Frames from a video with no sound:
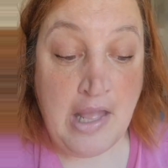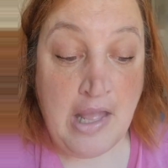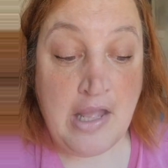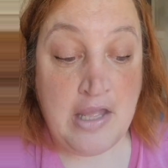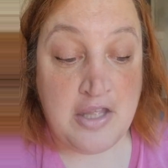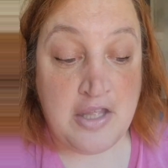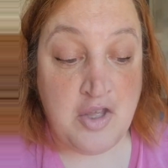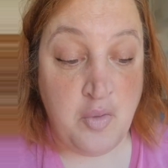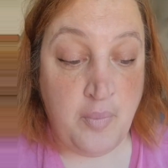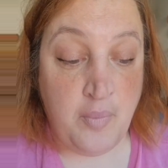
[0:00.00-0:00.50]

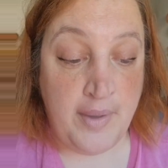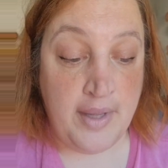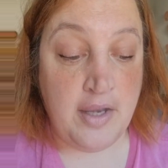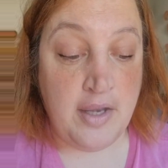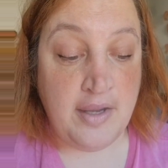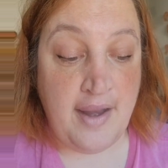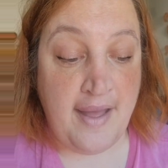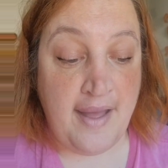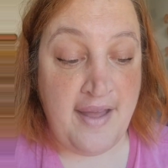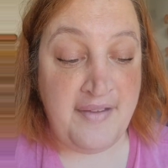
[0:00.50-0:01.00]
You will
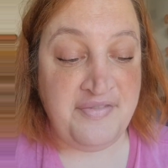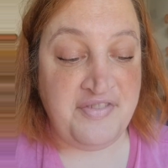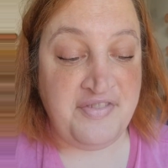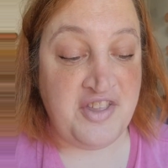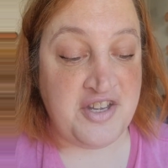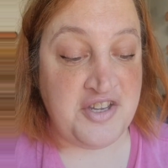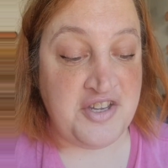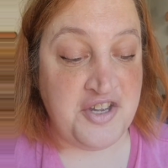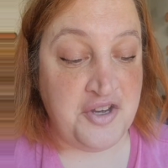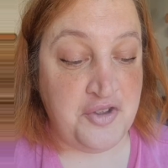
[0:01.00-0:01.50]
love the
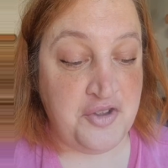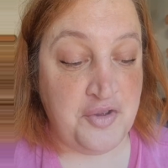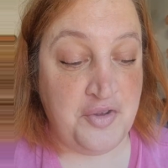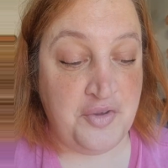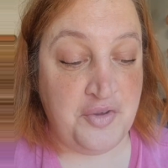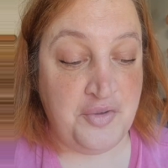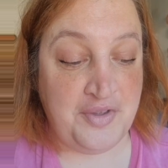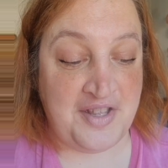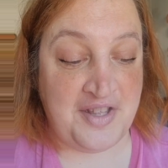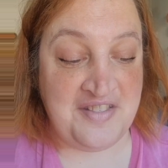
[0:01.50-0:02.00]

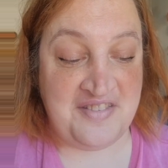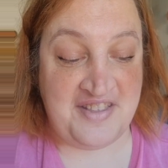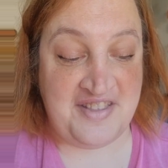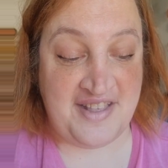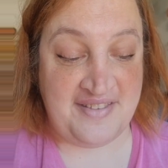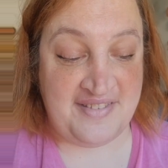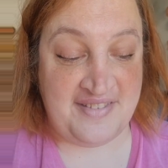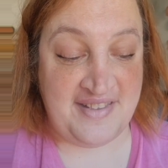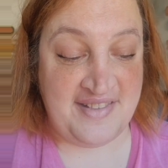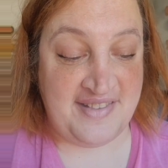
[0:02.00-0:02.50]
new
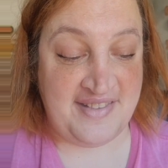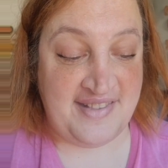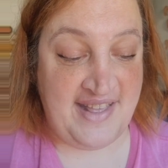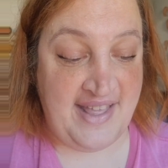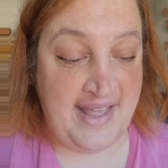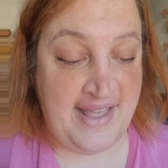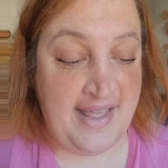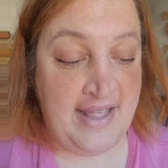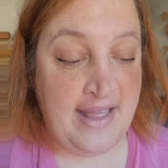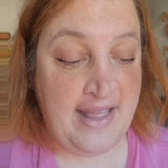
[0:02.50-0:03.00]

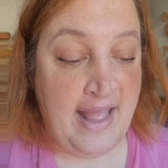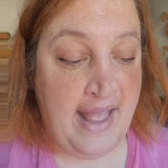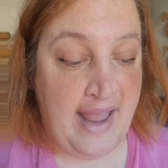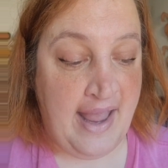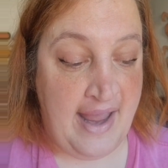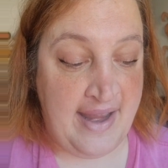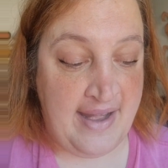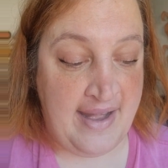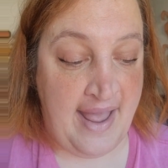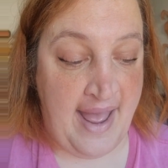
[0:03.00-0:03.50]
consistency
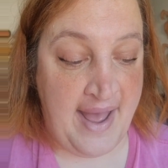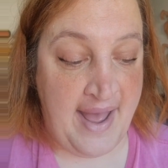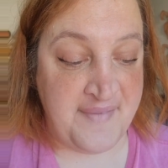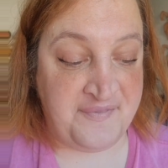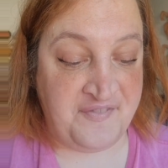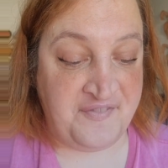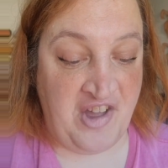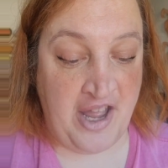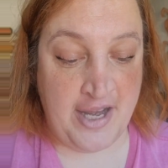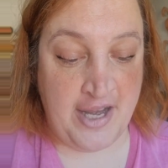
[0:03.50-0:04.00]
and have
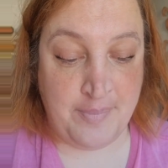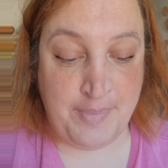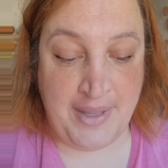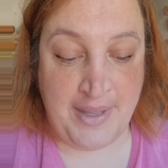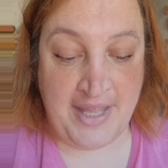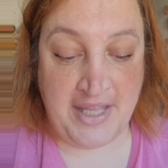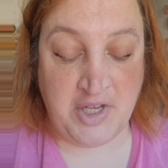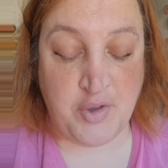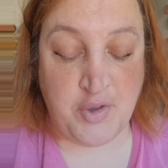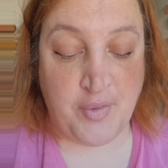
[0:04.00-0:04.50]
fun
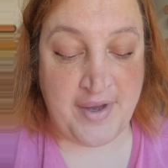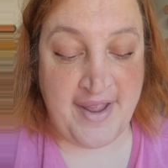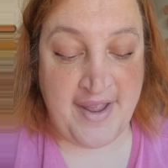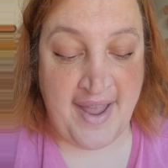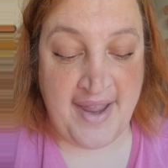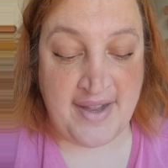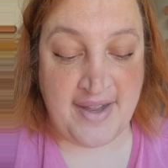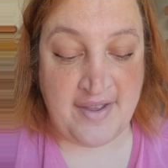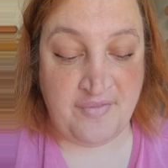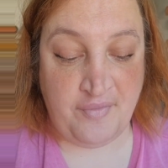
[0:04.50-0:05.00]
being
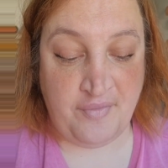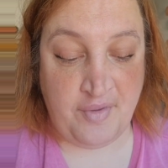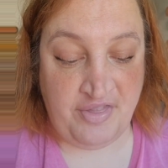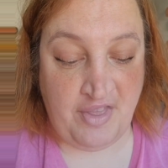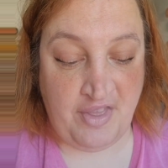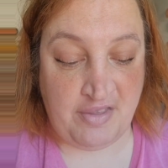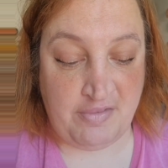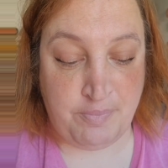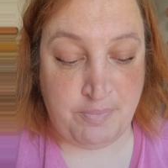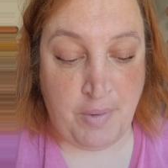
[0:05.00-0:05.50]
creative with
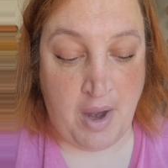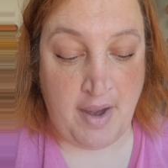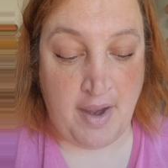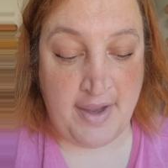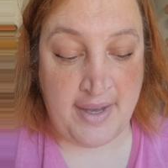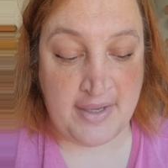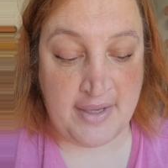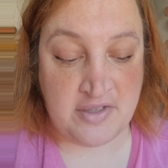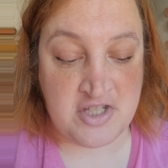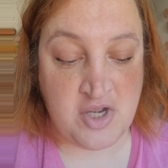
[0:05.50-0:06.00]
this
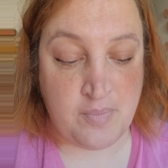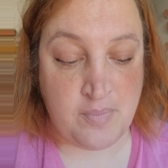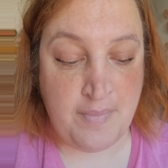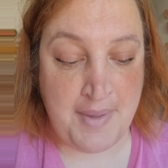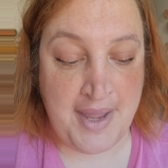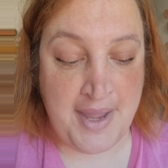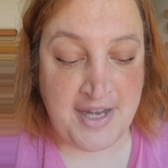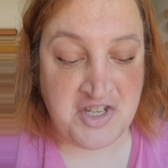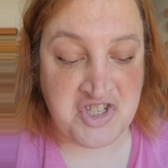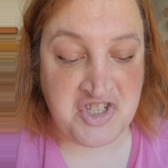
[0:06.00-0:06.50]
product to
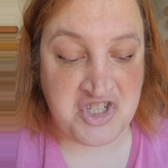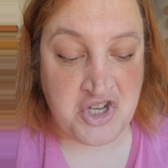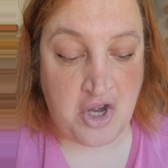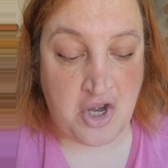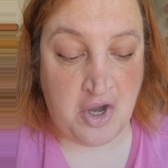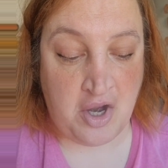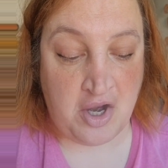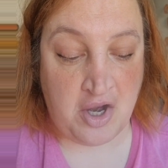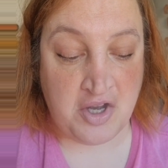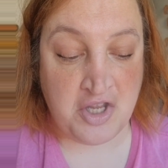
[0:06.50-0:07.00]
make
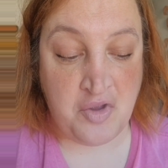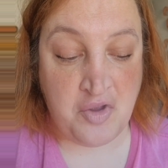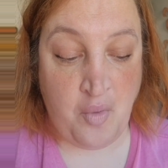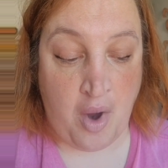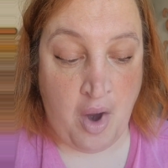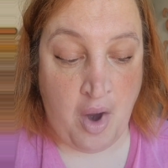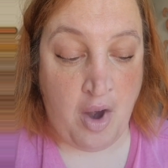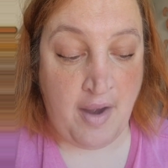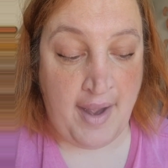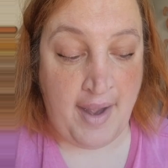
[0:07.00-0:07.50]
sure you
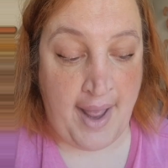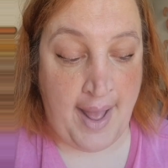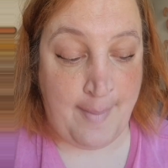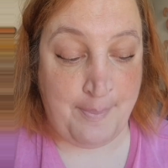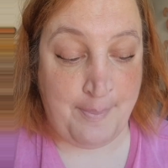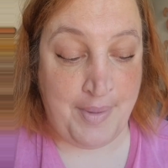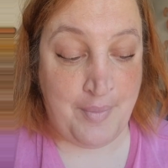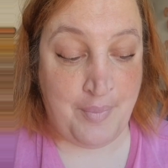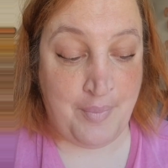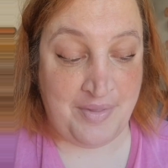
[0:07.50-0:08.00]
are
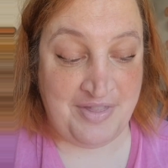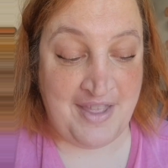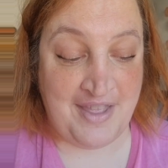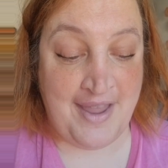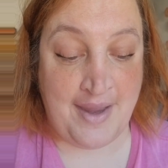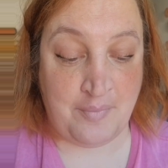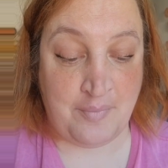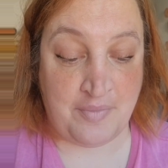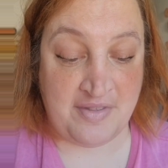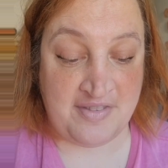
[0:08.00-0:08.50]
happy with the
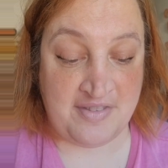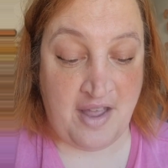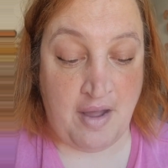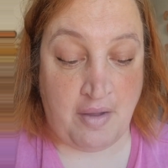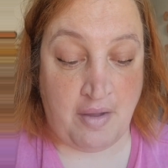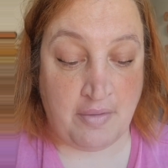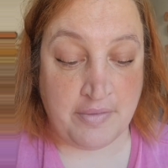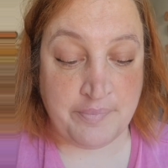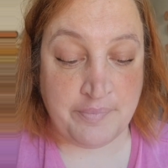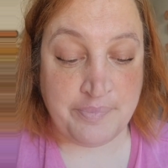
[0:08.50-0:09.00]
end
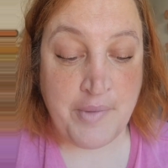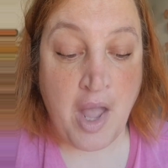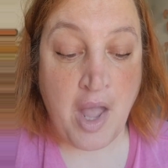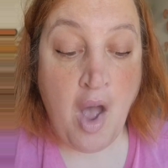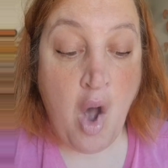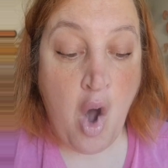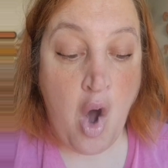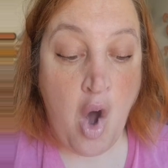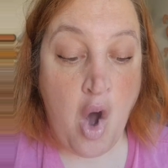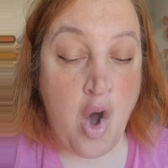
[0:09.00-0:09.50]
result.
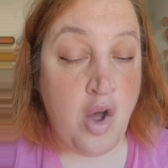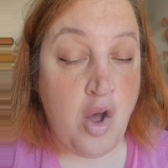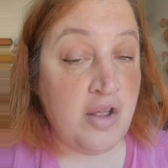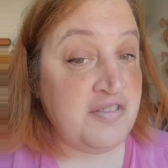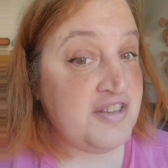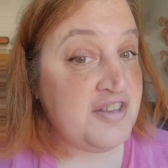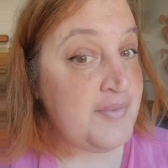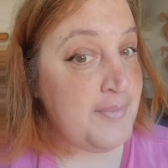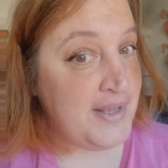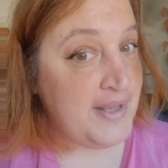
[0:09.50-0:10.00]

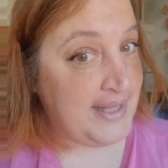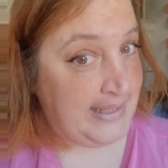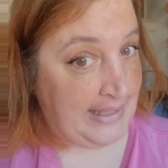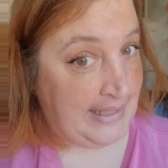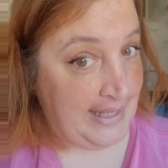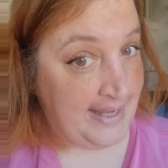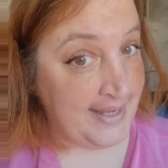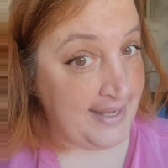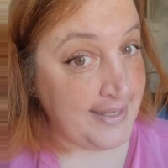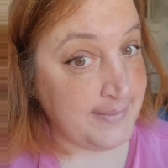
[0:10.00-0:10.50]

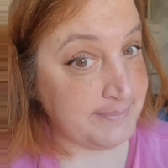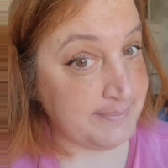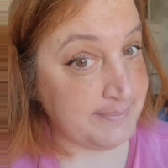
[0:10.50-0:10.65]
Ultimately,